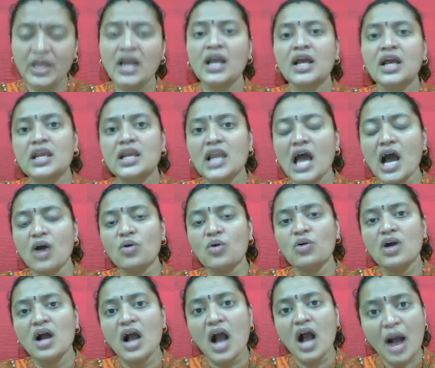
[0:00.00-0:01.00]

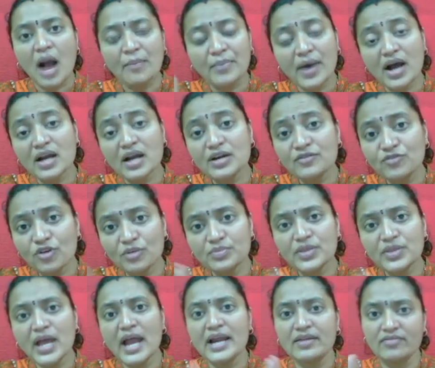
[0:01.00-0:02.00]
Now apart from
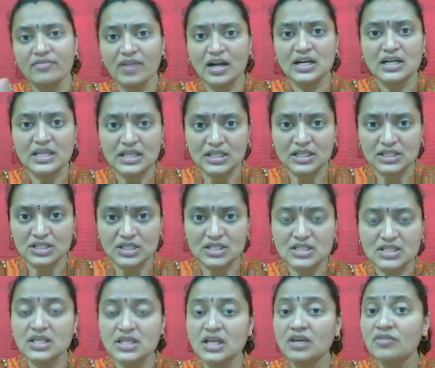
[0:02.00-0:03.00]
the
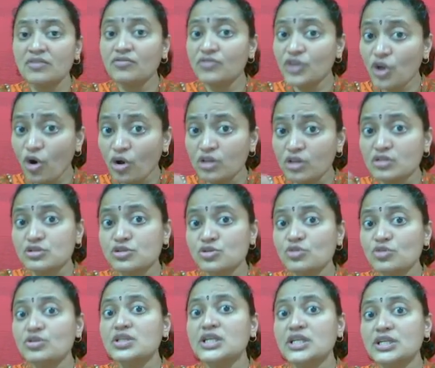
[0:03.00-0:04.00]
advantages, we also
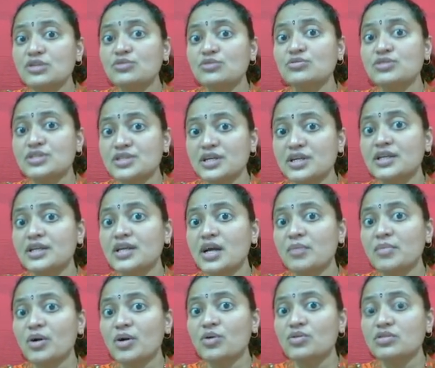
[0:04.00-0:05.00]
need to study
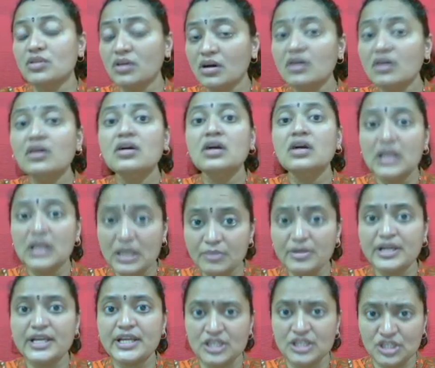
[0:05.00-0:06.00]
about the
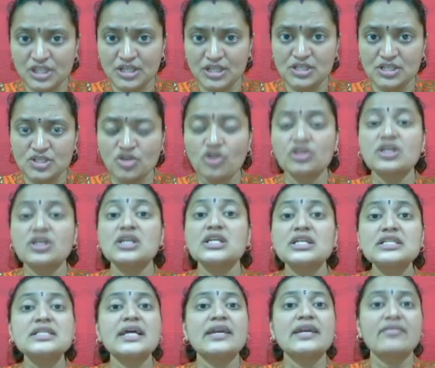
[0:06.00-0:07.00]
limitations or the
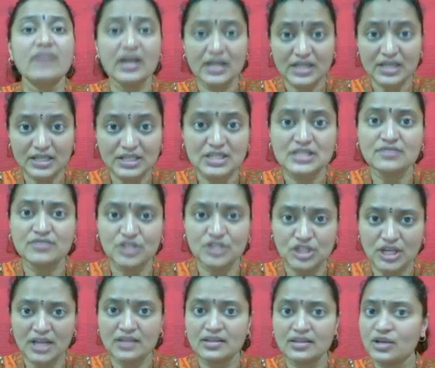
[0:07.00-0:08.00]
disadvantages which
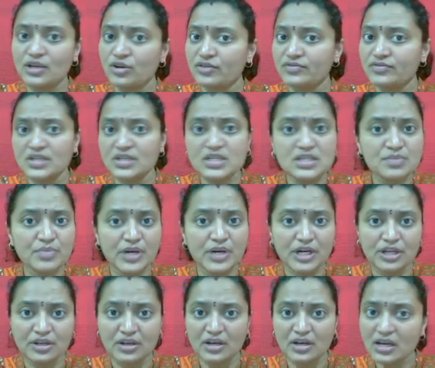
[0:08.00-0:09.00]
are there of this
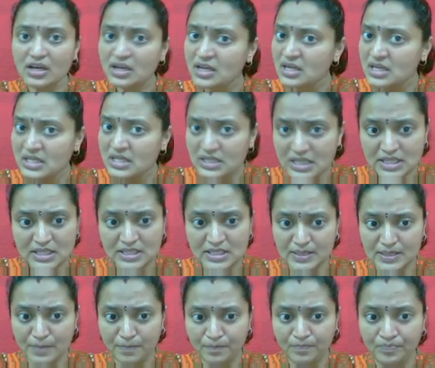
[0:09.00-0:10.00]
particular
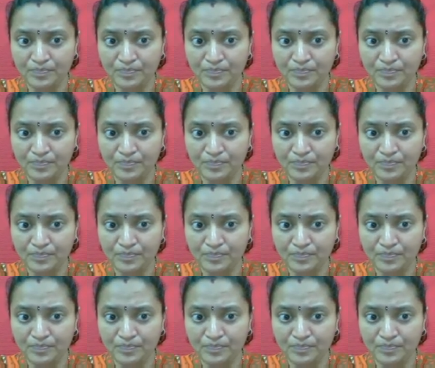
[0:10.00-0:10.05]
system.